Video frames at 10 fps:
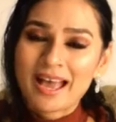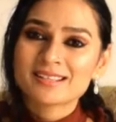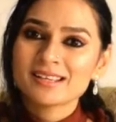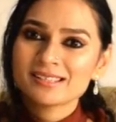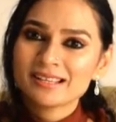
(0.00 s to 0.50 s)

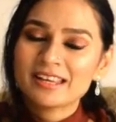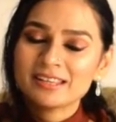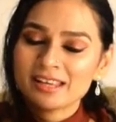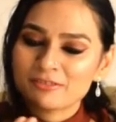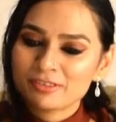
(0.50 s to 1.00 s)
As I tell
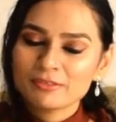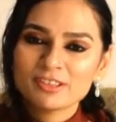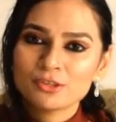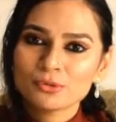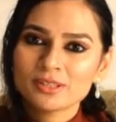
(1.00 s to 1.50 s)
in every
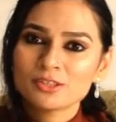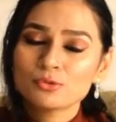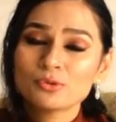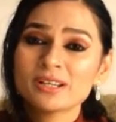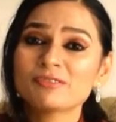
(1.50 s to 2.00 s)
video, that you
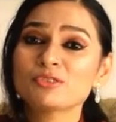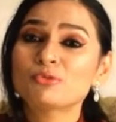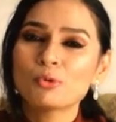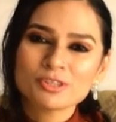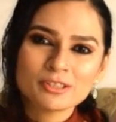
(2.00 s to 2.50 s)
don't have to
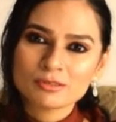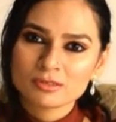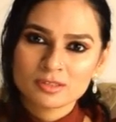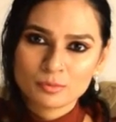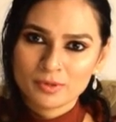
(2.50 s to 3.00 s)
force
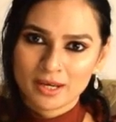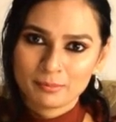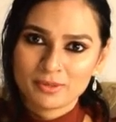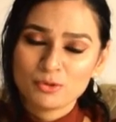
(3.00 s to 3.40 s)
yourself to be happy.